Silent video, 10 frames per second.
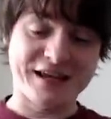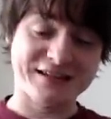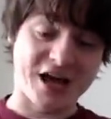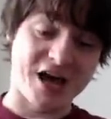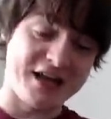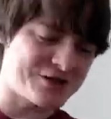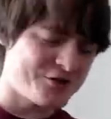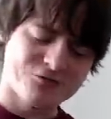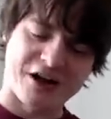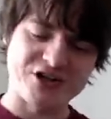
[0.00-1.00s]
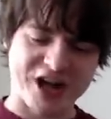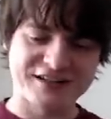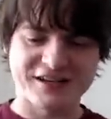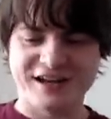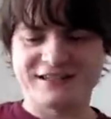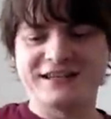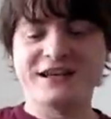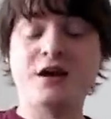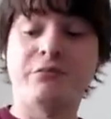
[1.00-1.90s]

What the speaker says: is it's called range anxiety,